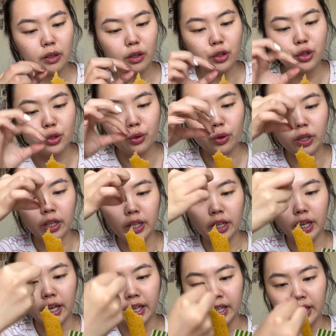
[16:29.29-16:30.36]
chew it
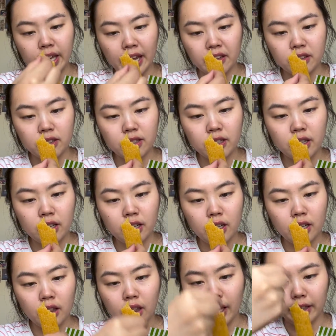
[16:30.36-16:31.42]
against
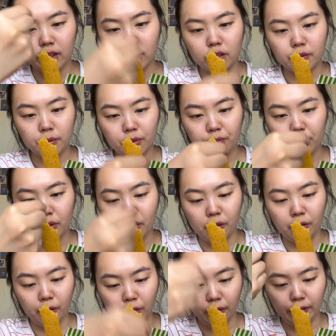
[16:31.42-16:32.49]
like
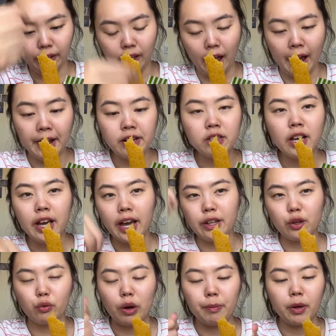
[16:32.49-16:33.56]
the lines and
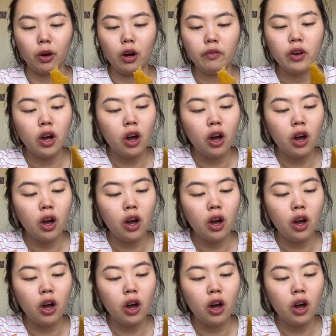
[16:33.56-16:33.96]
you rip it off.